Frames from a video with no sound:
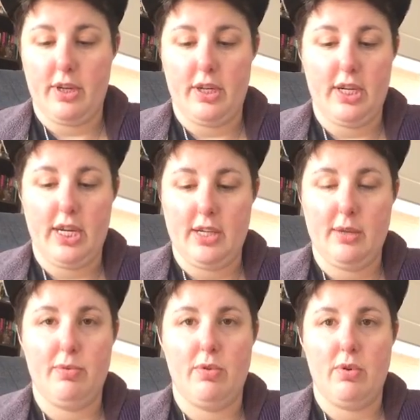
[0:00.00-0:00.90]
You need
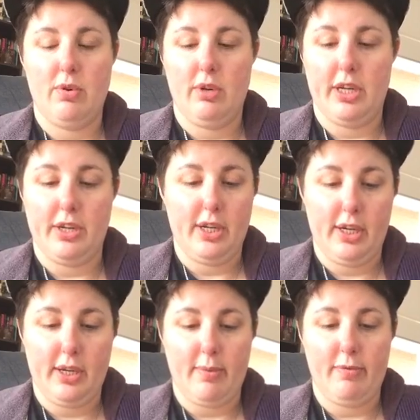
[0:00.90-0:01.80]
support and you need
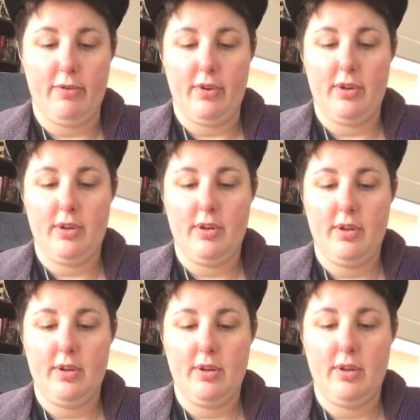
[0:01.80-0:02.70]
comfort
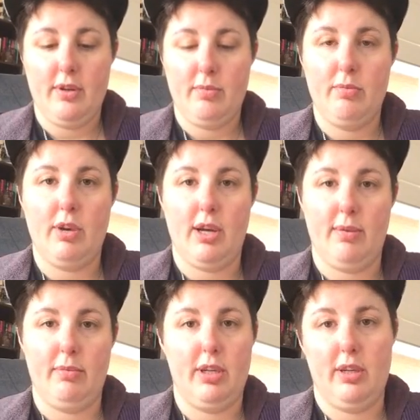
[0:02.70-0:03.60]

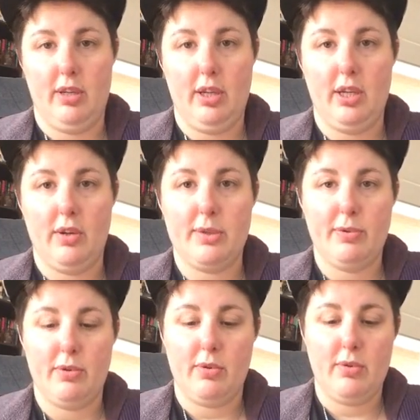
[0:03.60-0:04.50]
in
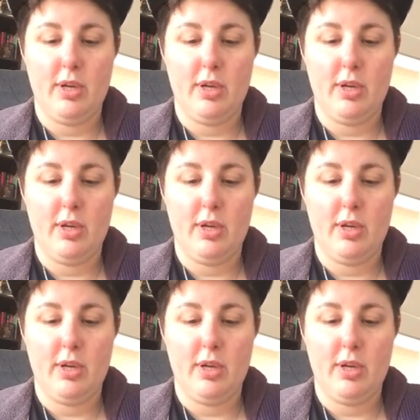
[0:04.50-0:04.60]
hospital.